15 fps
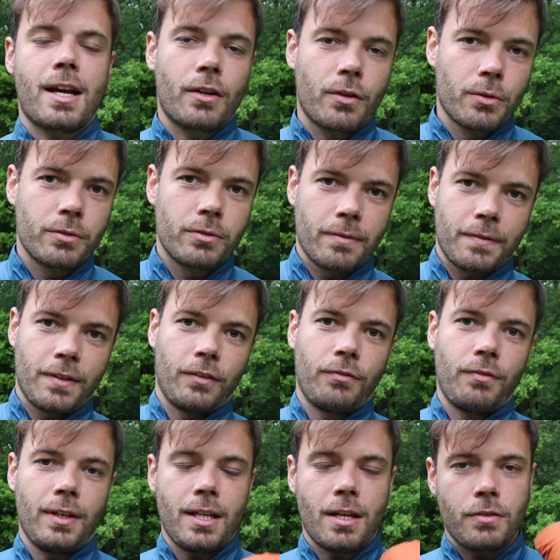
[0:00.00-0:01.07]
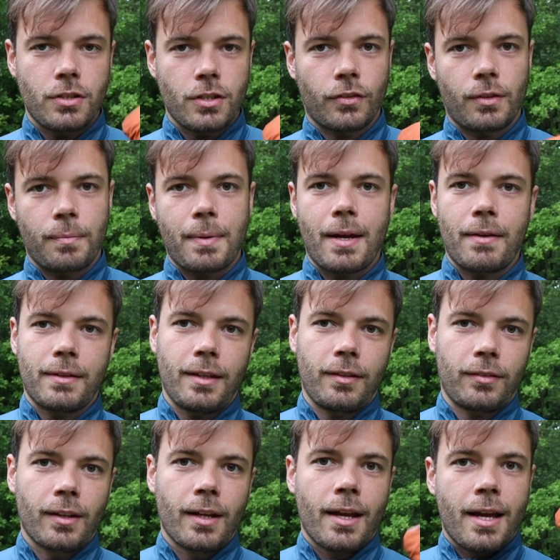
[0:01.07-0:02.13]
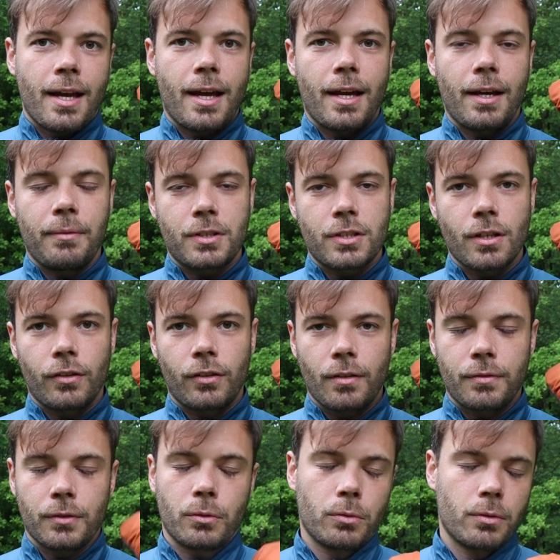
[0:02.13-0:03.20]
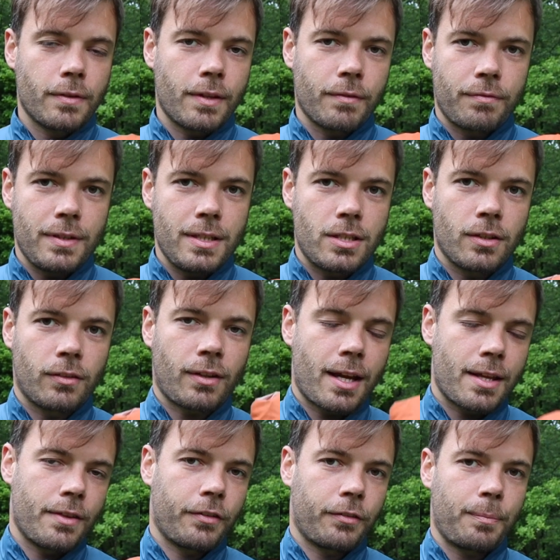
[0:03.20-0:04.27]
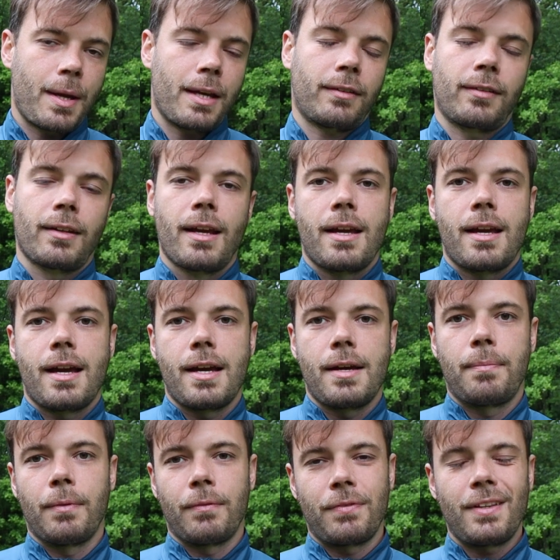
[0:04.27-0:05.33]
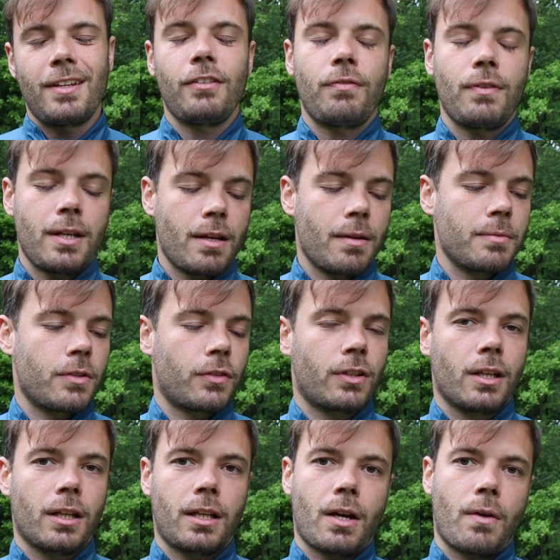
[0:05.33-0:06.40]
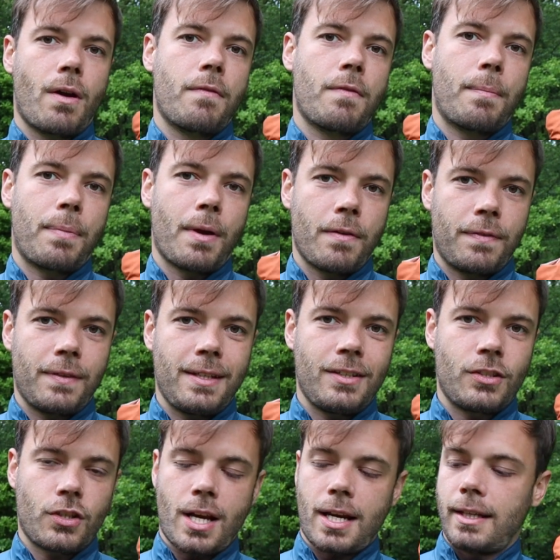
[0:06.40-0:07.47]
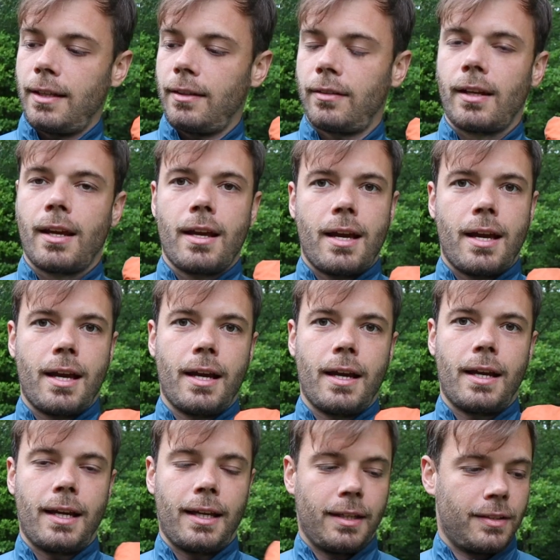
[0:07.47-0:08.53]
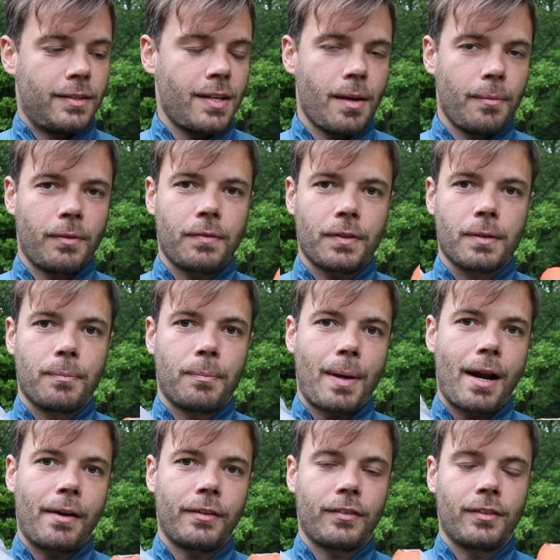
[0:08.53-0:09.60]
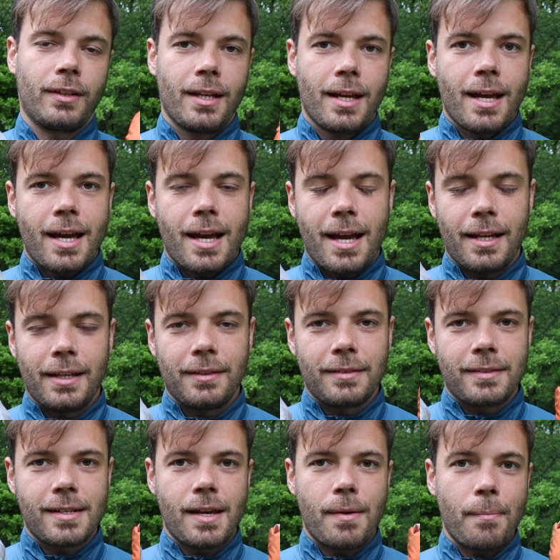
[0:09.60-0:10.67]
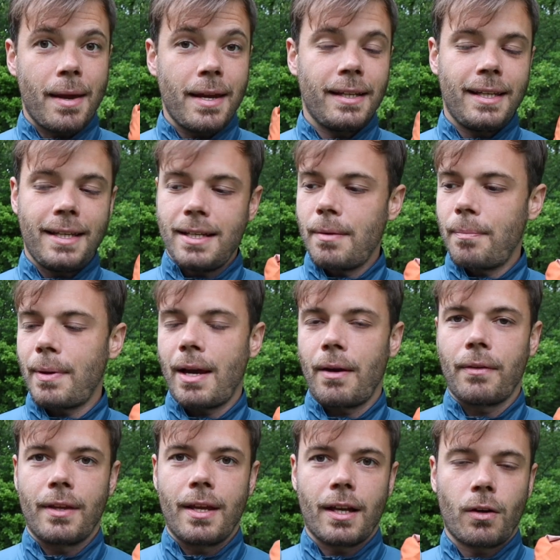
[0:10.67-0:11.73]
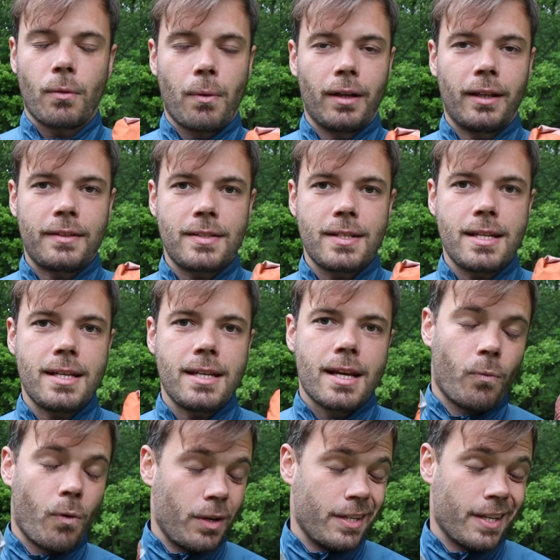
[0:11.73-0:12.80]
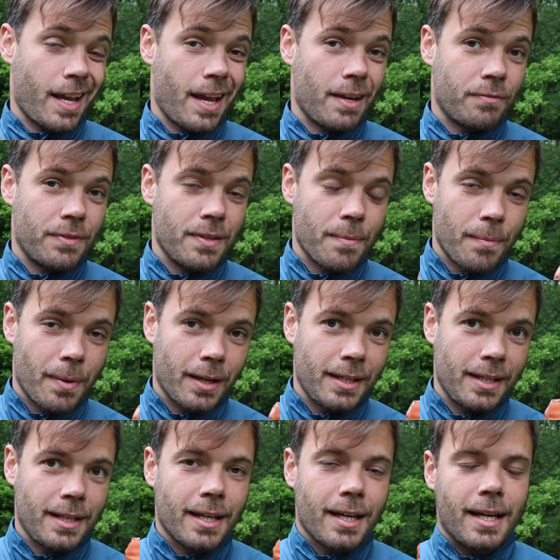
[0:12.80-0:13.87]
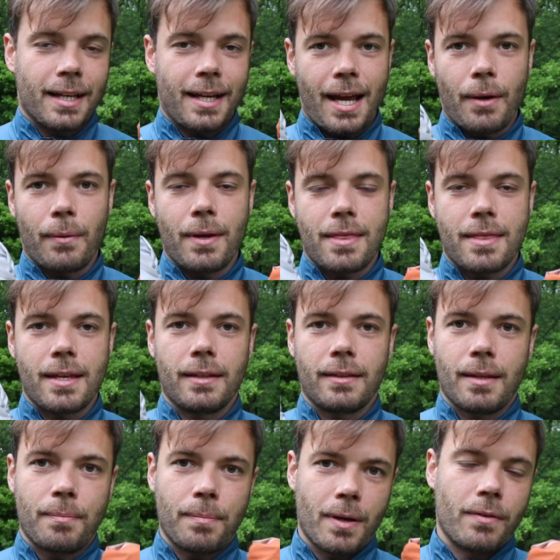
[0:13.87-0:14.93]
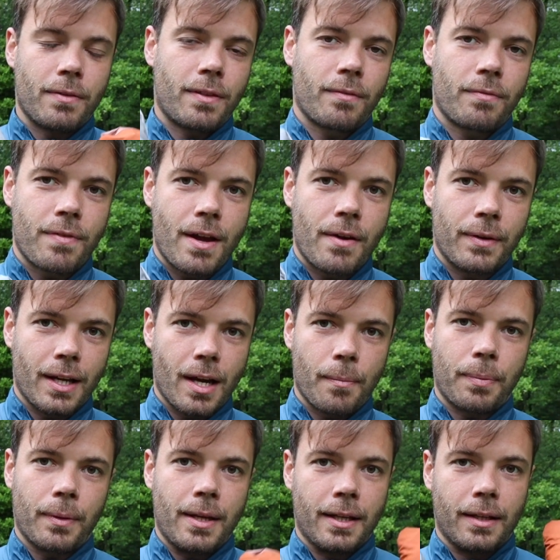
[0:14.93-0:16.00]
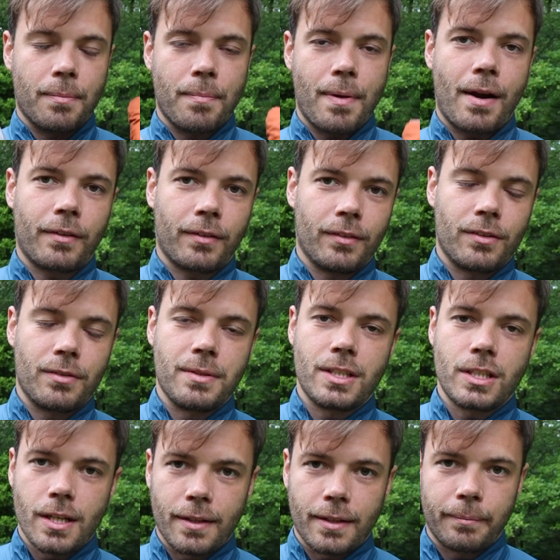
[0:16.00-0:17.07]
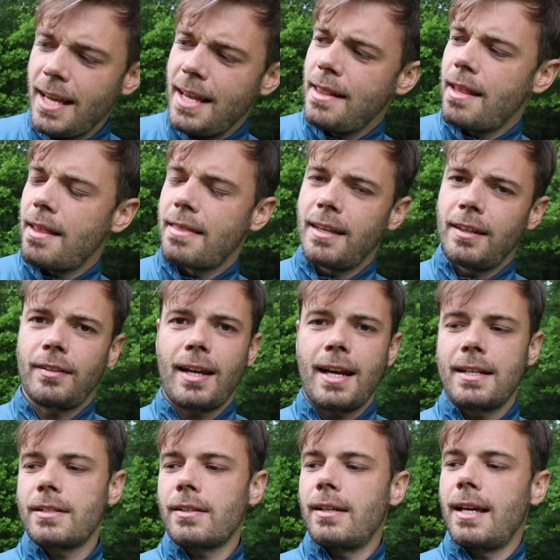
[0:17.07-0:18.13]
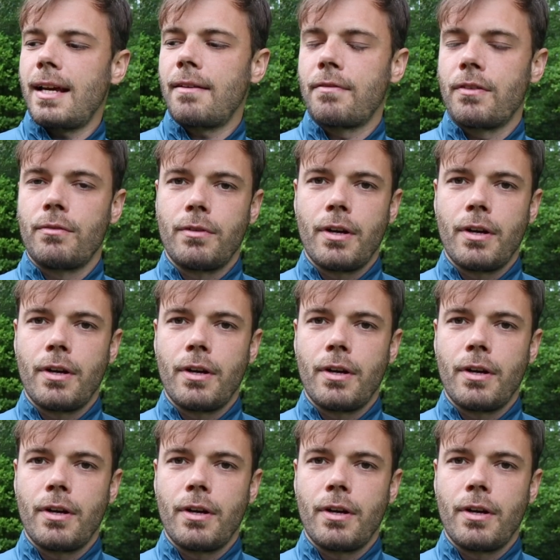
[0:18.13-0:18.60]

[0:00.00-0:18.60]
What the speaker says: hand corner of this video just about this, which goes over all of the features and the specs, but for this video I'm just going to go over both of these jackets in terms of a comparison, and mainly about their quality, what you're getting for your money, and how I think they're both faring up in comparison to each other. In this hand I have the